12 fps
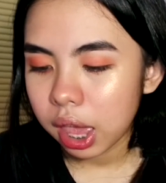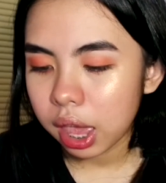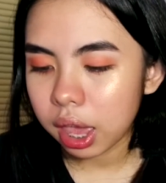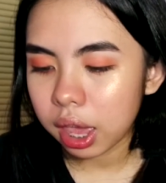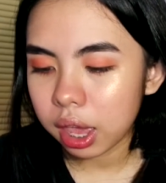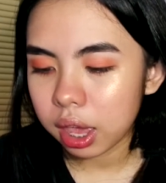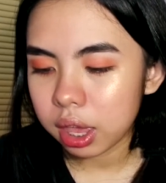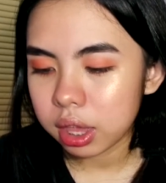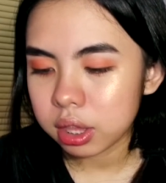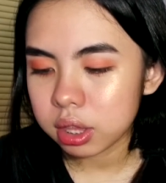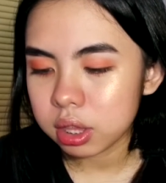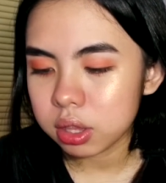
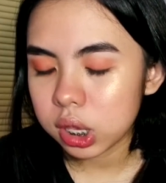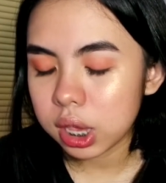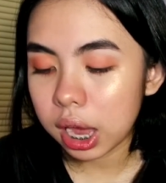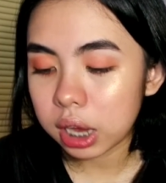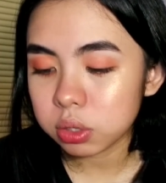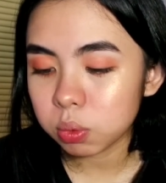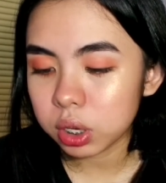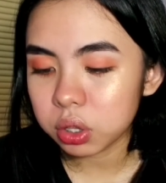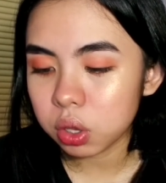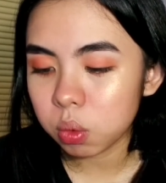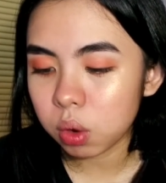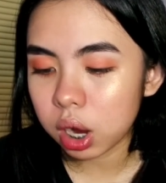And he asked, what
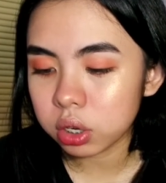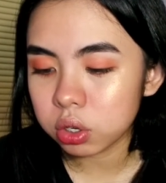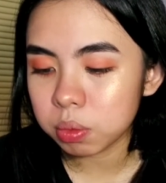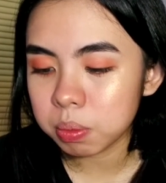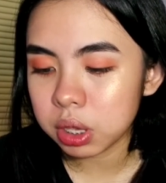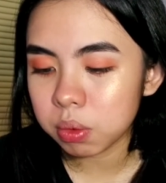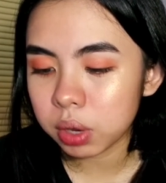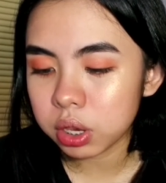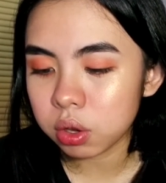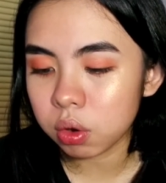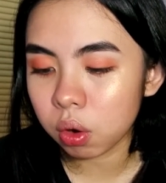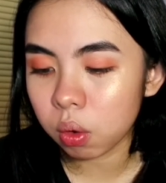do you want to be when
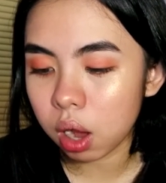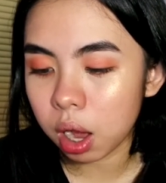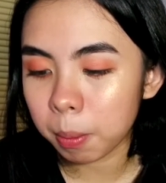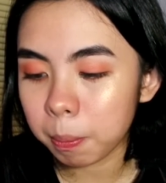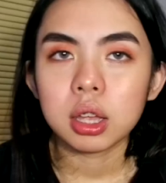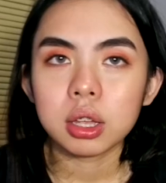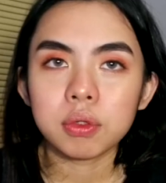you grow up?